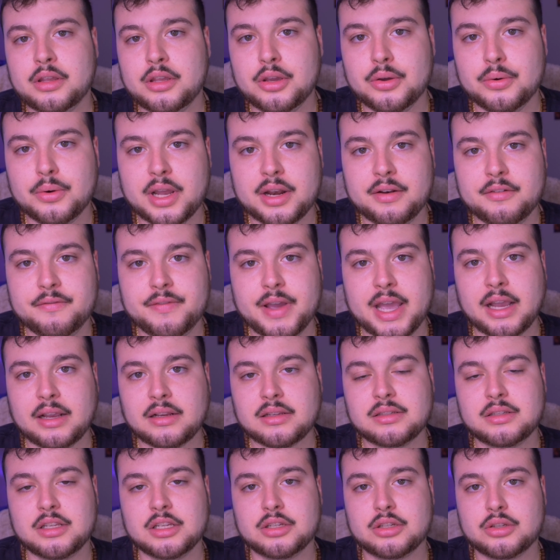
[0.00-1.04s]
you can
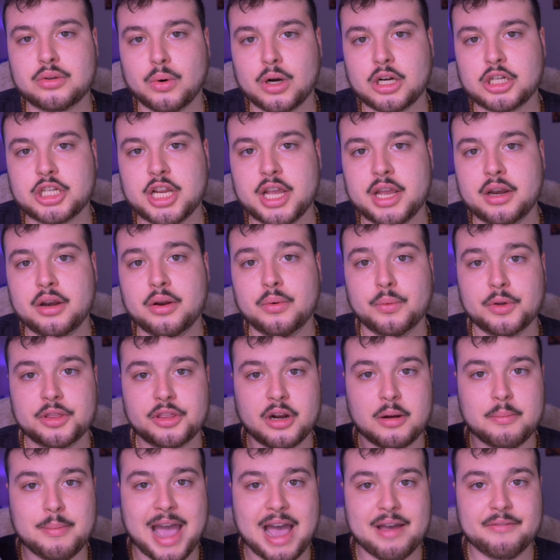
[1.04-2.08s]
fix distortion with
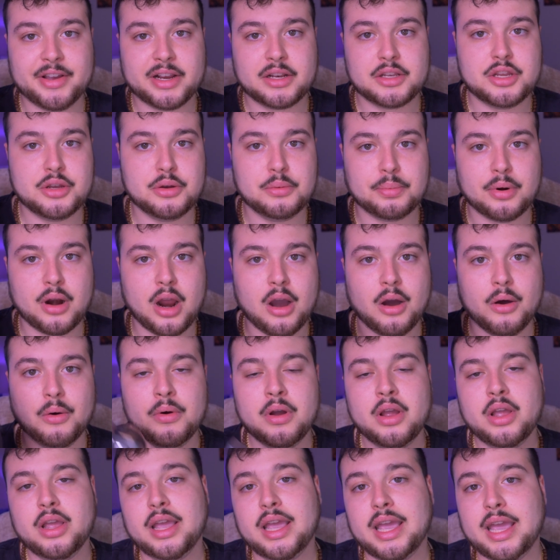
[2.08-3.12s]
your Mavic two Pro
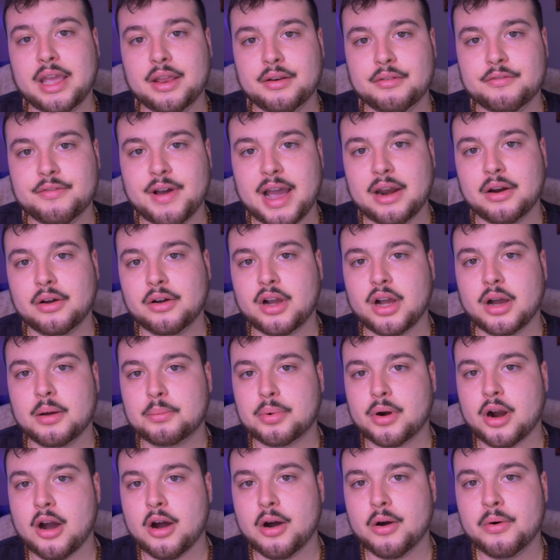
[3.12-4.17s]
in Final Cut
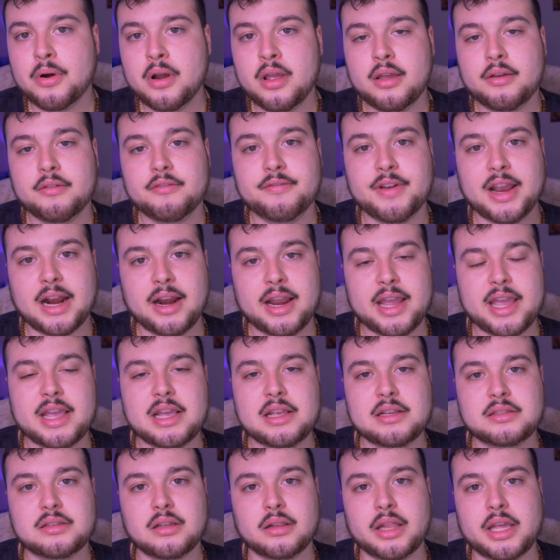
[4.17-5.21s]
Pro very
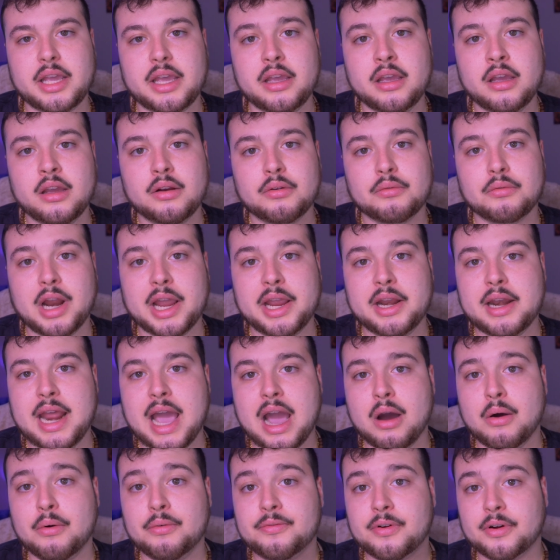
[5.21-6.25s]
easily right
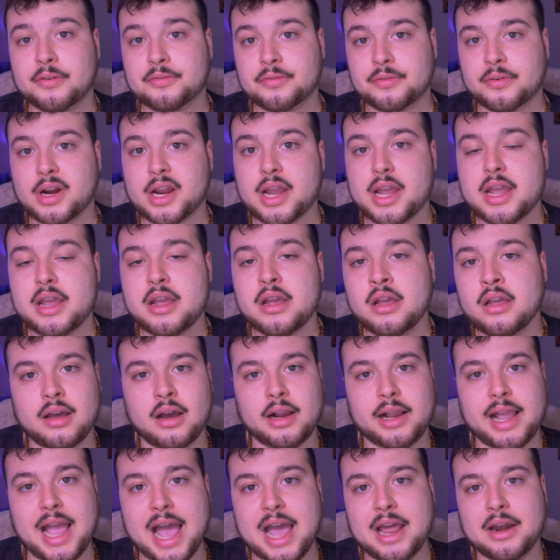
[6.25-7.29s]
now for free.
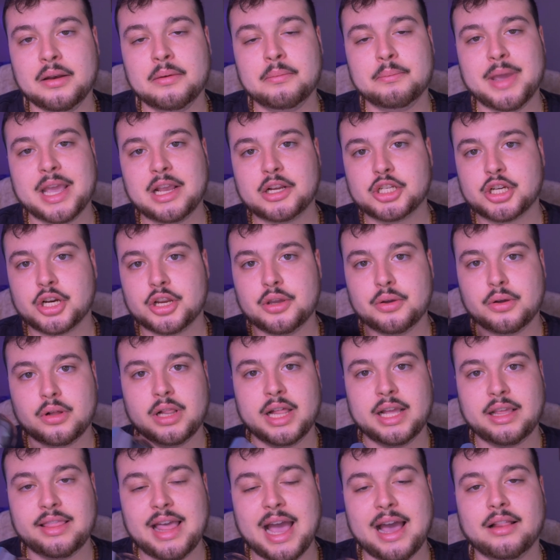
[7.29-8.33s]
Again, make sure you
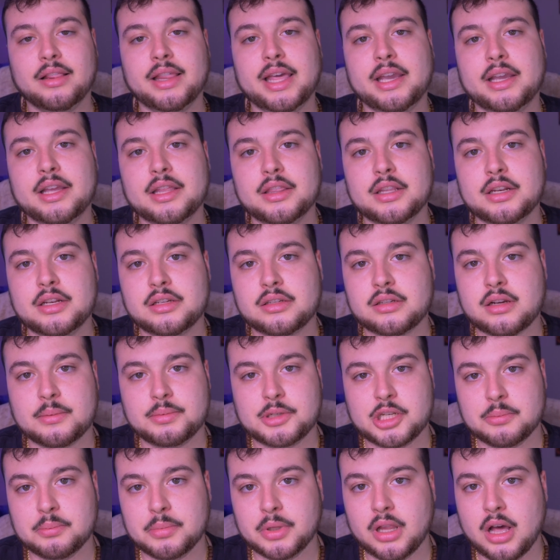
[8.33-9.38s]
click that link in the
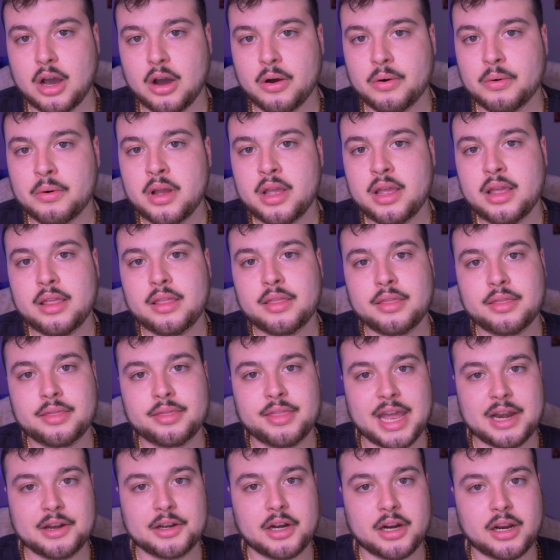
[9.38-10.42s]
description below.
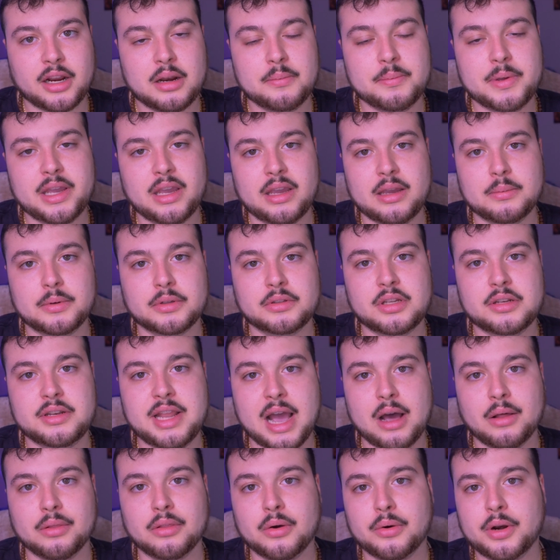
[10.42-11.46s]
Then you're gonna be able to
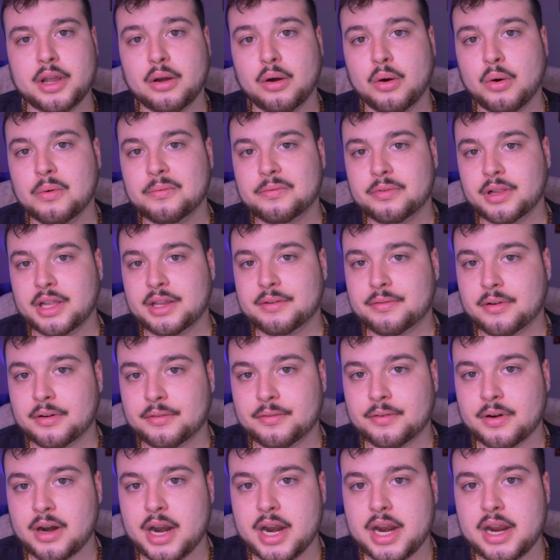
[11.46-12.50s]
download it, hopefully for
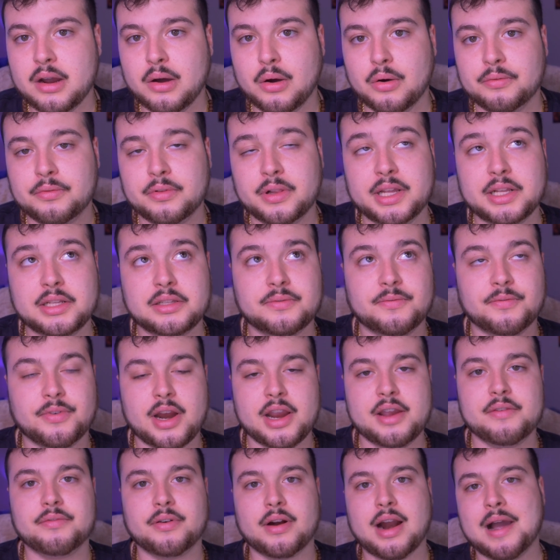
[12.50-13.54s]
free. Hopefully it's
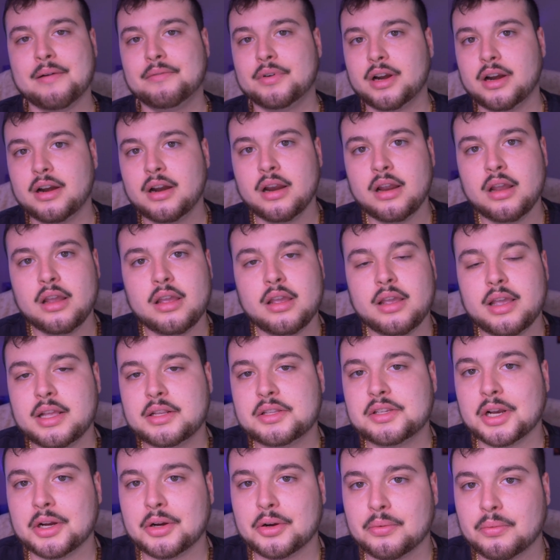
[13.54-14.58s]
free forever.
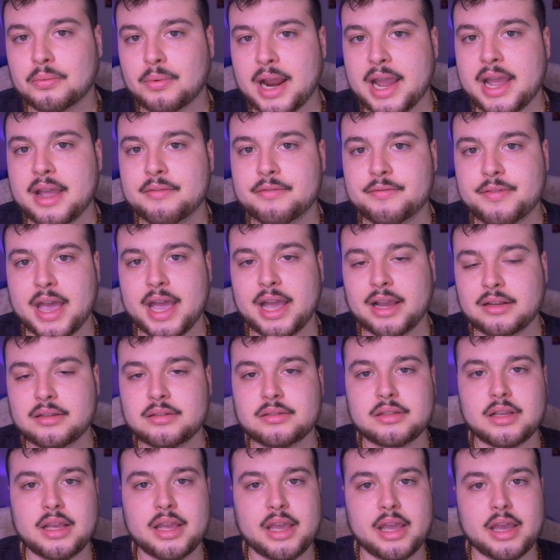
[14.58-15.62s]
It's a great
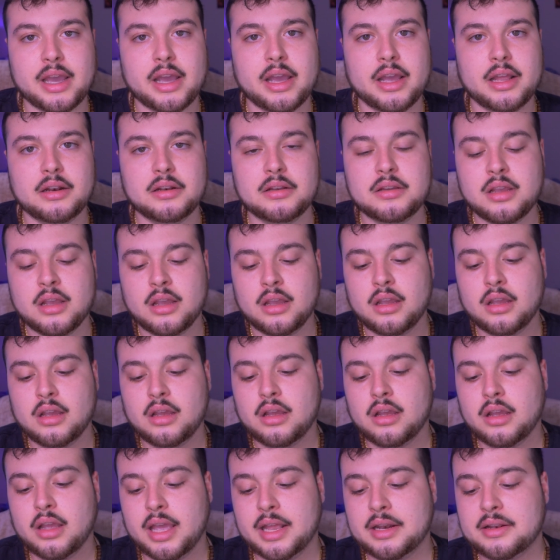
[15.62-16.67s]
fix, and
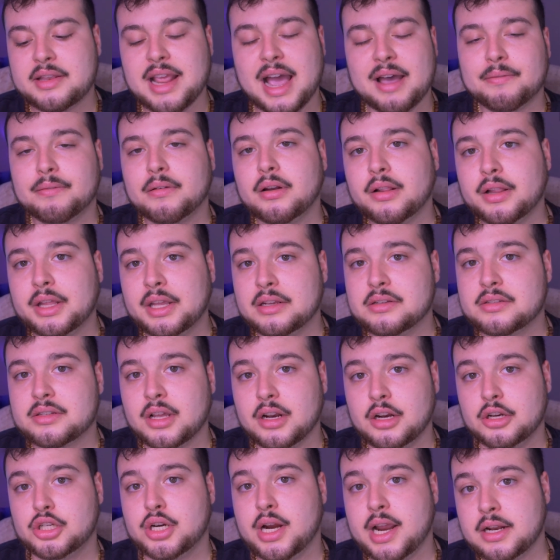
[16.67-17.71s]
it definitely is
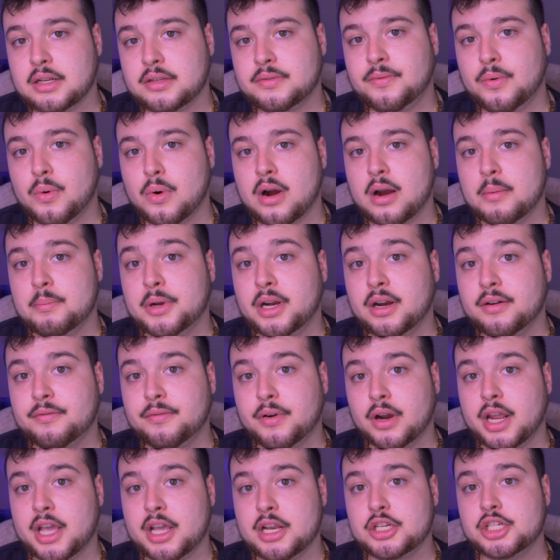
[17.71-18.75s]
going to transform your
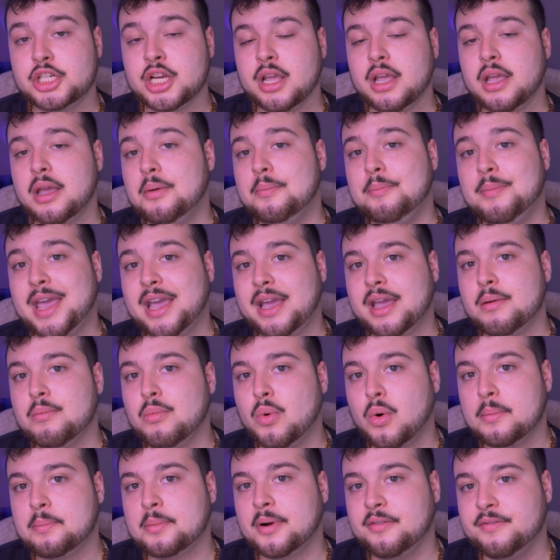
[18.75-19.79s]
footage and make it
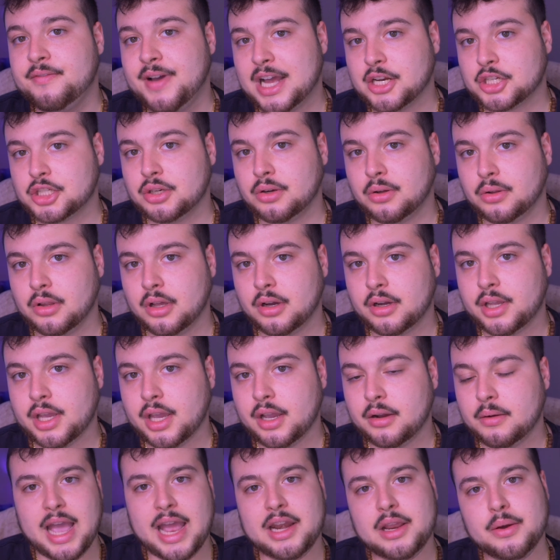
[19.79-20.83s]
more professional
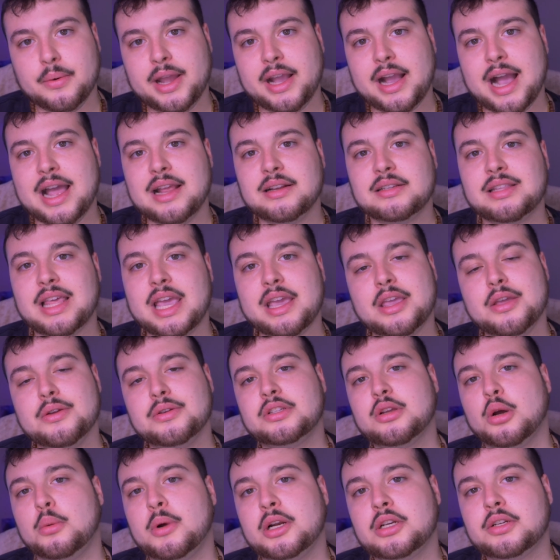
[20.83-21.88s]
looking. Anyway guys, thank you
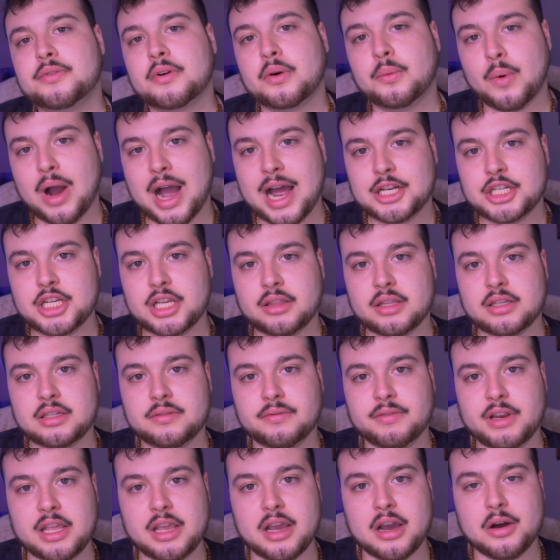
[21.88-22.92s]
so much for watching this
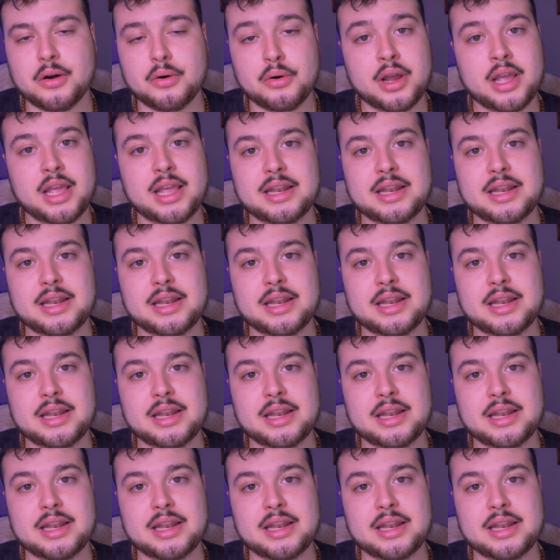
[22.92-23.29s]
video.